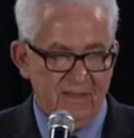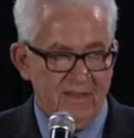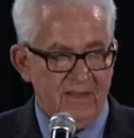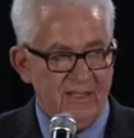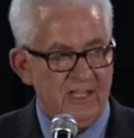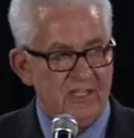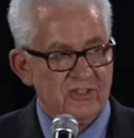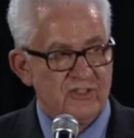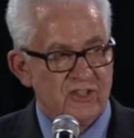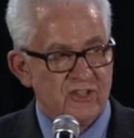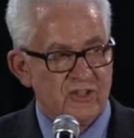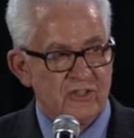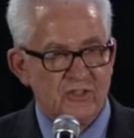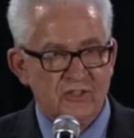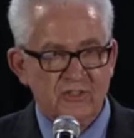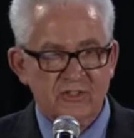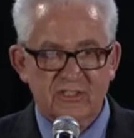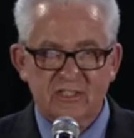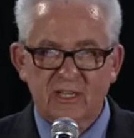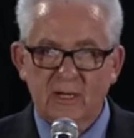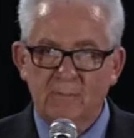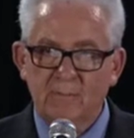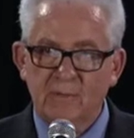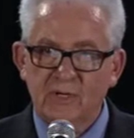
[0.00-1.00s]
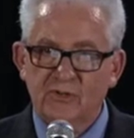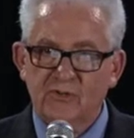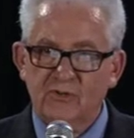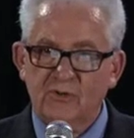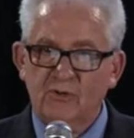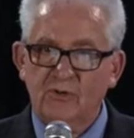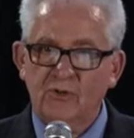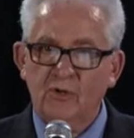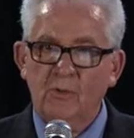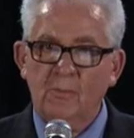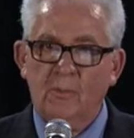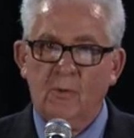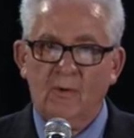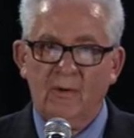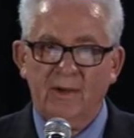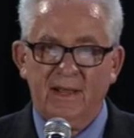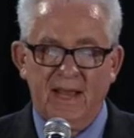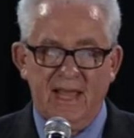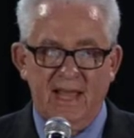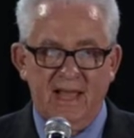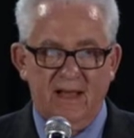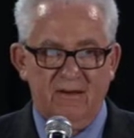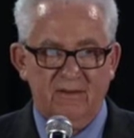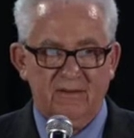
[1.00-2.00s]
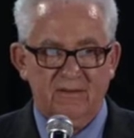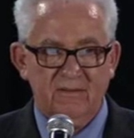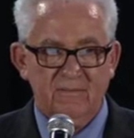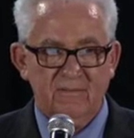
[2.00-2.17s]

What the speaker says: His sister said, be sure you point out